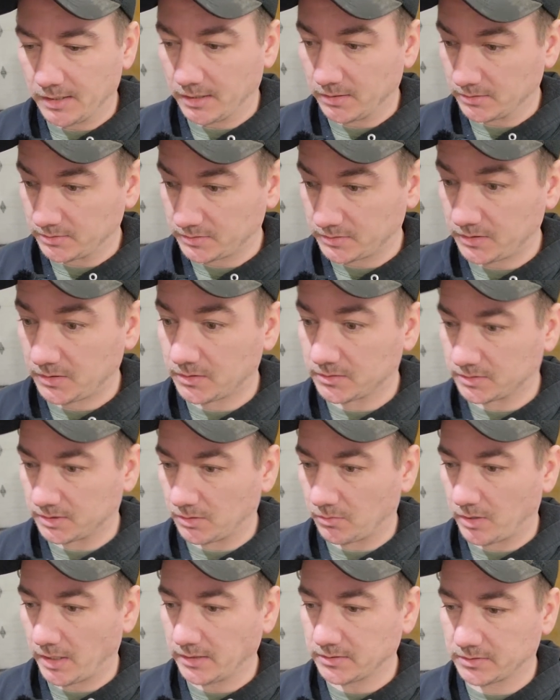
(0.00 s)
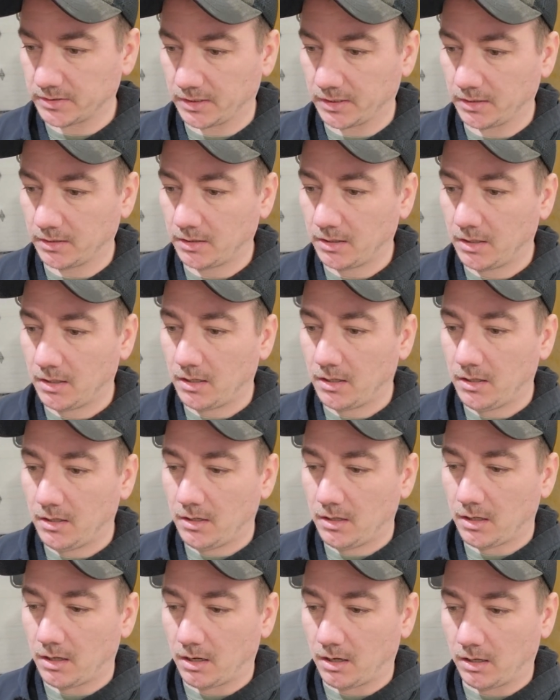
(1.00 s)
that are seriously racing,
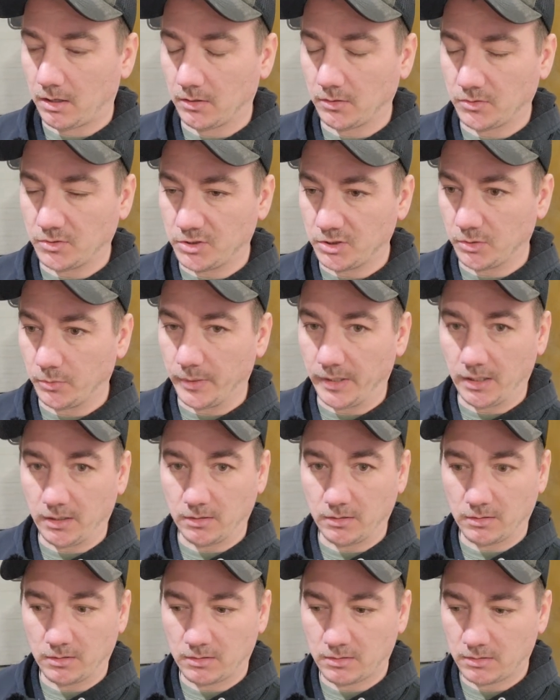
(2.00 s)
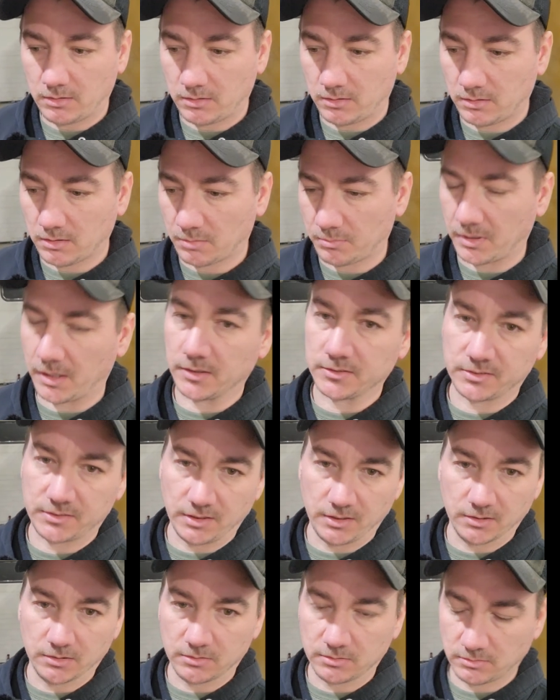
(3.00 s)
uh, doing a mild
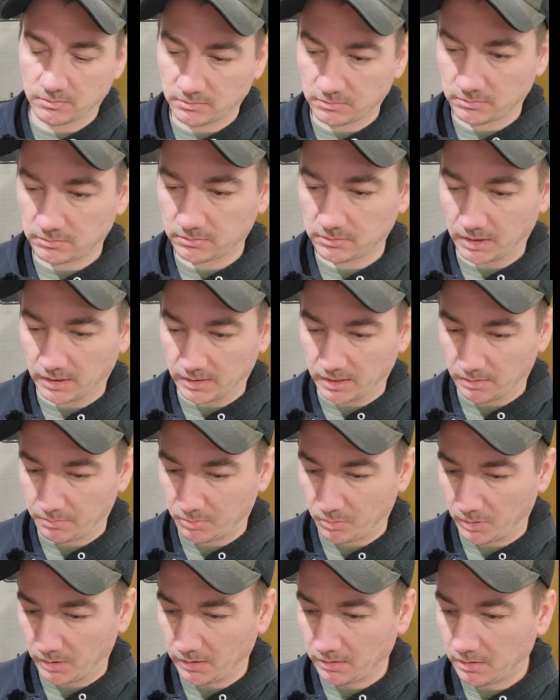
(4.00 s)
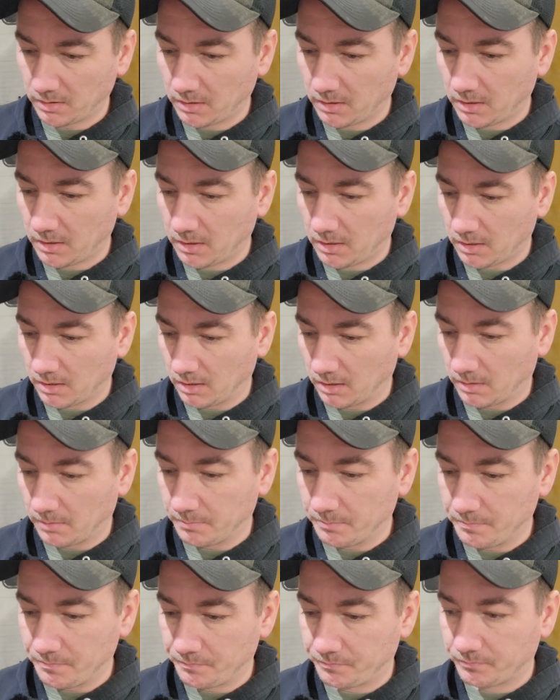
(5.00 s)
steel at that point.
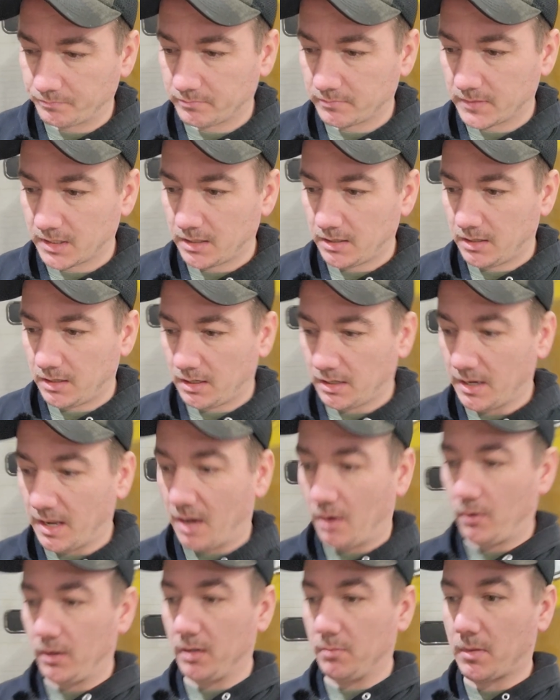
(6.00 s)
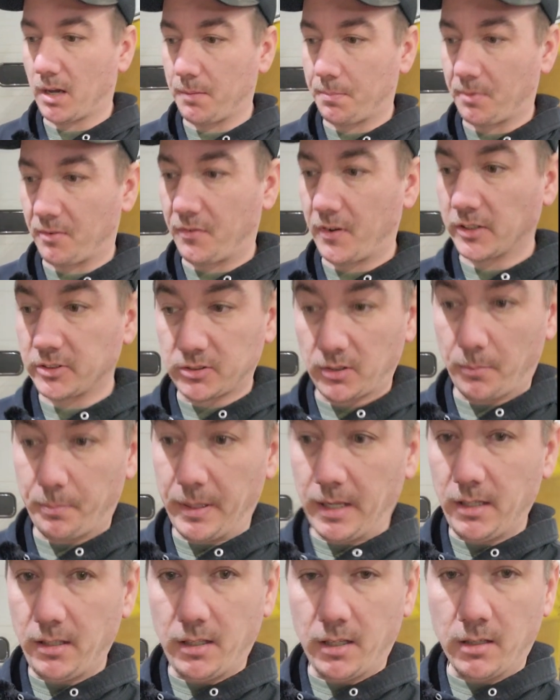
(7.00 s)
Um, now, in my professional
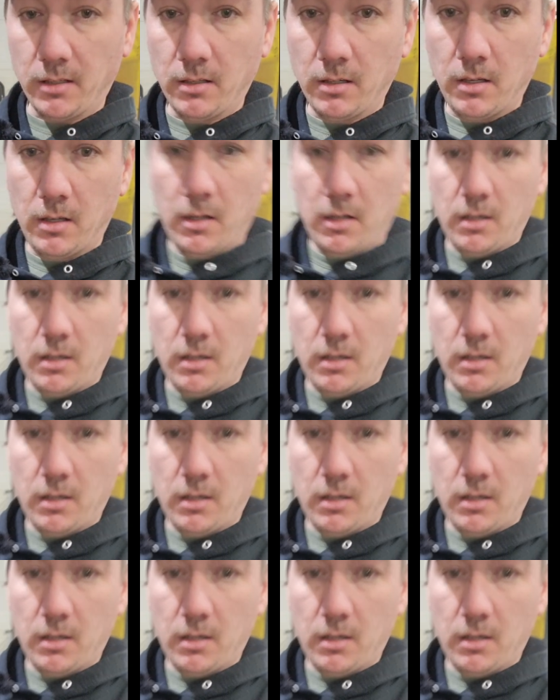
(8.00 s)
opinion,